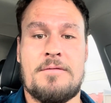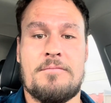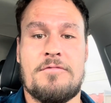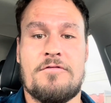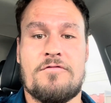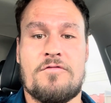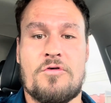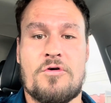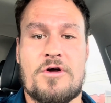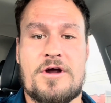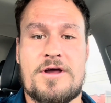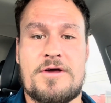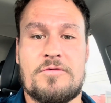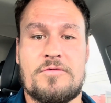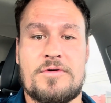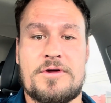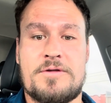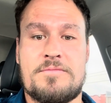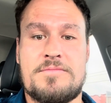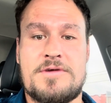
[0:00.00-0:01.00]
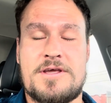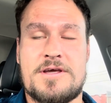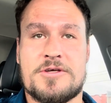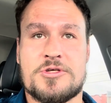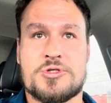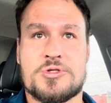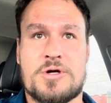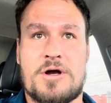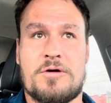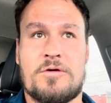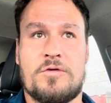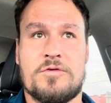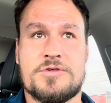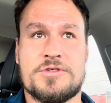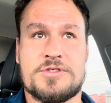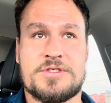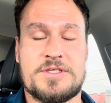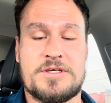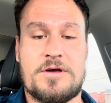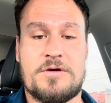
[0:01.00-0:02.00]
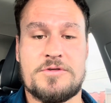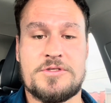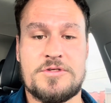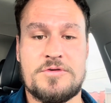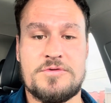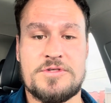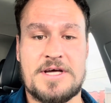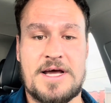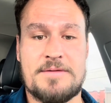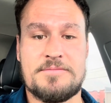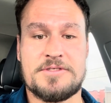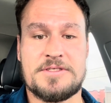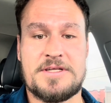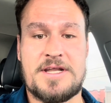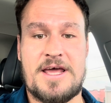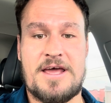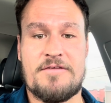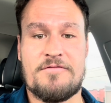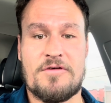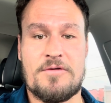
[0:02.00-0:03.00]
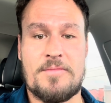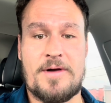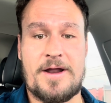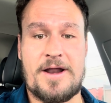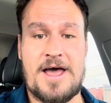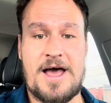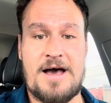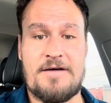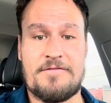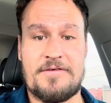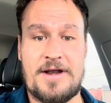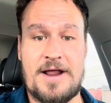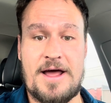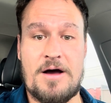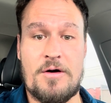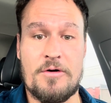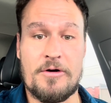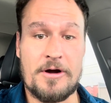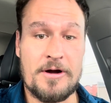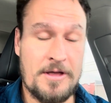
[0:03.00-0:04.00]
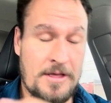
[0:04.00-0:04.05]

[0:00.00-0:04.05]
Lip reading: Before, it would be a struggle just to go 2 times a day for about a half an hour.